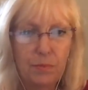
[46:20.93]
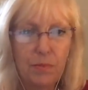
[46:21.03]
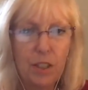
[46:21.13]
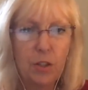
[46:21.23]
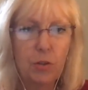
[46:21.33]

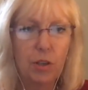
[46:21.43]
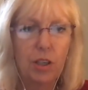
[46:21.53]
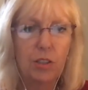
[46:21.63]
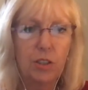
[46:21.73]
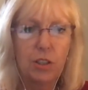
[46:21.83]
you could
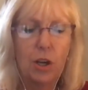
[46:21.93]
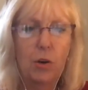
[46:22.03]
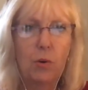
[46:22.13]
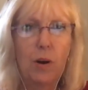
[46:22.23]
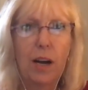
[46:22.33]

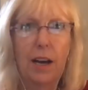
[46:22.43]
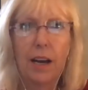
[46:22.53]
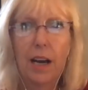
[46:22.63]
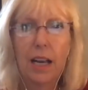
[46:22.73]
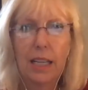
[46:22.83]
also uh,
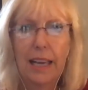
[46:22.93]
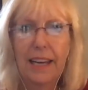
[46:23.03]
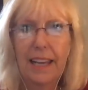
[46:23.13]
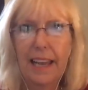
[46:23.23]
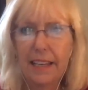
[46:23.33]
light
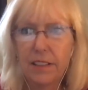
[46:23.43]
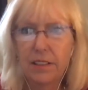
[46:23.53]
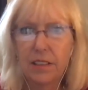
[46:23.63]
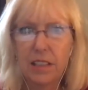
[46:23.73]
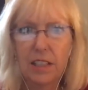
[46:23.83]
a candle
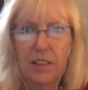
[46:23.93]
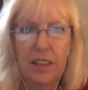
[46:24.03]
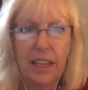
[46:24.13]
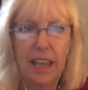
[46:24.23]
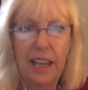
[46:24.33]
and stare at
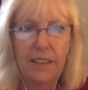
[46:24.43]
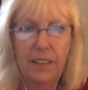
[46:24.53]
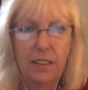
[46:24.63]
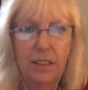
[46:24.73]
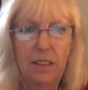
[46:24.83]
the
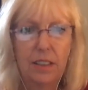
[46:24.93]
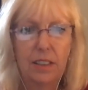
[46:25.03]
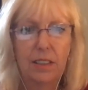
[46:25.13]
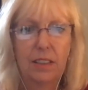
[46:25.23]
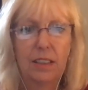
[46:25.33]
candle.
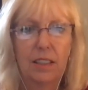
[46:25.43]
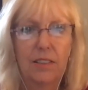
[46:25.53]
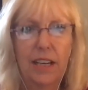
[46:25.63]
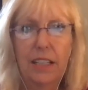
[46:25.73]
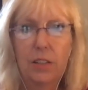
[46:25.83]
All
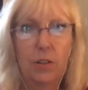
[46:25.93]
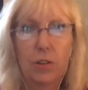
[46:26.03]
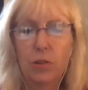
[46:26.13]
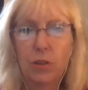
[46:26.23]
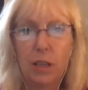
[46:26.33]
right. You could
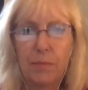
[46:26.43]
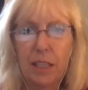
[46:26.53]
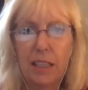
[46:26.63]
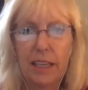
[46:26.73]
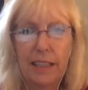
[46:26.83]
do something
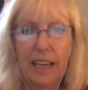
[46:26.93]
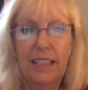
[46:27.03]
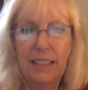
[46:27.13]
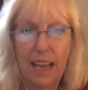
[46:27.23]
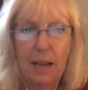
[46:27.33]
like
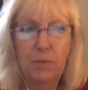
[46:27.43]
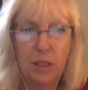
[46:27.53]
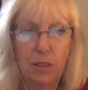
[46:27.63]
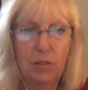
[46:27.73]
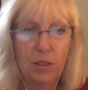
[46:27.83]
that.
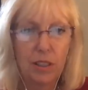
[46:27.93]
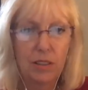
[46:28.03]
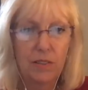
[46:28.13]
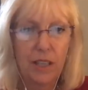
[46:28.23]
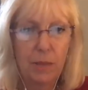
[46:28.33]
Absolutely.
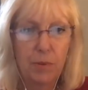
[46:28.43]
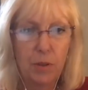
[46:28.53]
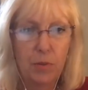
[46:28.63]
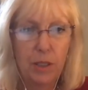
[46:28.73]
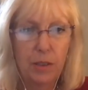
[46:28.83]
Develop your
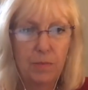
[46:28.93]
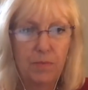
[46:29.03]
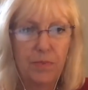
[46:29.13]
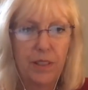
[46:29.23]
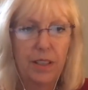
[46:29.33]
will.
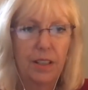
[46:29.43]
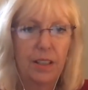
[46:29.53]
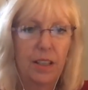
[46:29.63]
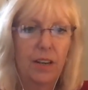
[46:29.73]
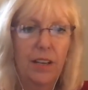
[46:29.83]

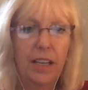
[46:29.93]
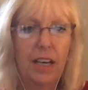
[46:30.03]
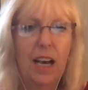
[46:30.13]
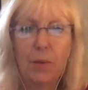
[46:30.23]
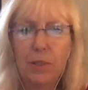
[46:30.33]
Okay.
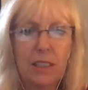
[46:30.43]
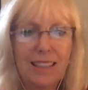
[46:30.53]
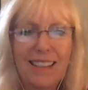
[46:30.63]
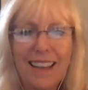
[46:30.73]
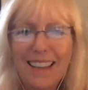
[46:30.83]
I wouldn't
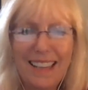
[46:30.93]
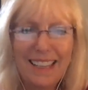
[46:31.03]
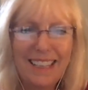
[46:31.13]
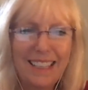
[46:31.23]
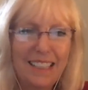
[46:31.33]
say
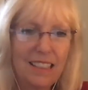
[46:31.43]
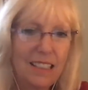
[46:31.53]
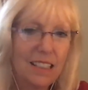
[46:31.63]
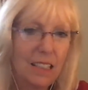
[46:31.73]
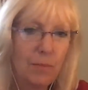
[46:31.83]
it is
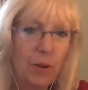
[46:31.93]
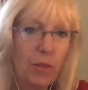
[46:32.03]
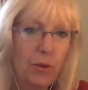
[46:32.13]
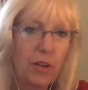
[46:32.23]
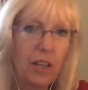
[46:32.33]
December
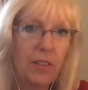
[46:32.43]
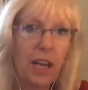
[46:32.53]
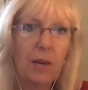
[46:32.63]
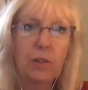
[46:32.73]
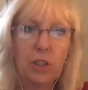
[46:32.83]
30th.
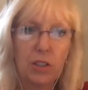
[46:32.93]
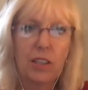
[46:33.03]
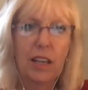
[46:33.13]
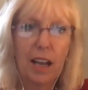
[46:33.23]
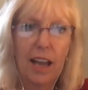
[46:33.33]
I would just
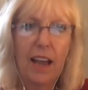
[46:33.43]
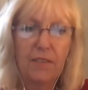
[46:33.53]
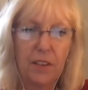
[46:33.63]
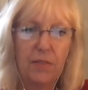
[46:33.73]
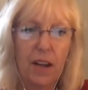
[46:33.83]
say I
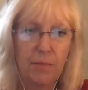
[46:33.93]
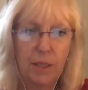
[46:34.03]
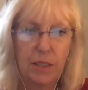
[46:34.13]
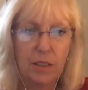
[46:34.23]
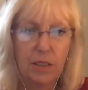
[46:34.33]
have the $5
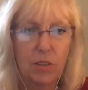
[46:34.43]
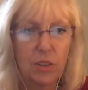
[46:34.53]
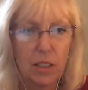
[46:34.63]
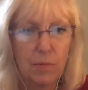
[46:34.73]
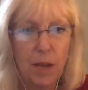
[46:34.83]
million
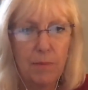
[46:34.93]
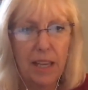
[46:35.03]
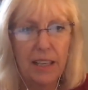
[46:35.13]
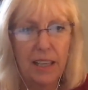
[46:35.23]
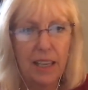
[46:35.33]
in my
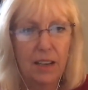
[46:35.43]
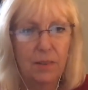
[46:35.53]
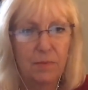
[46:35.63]
bank account.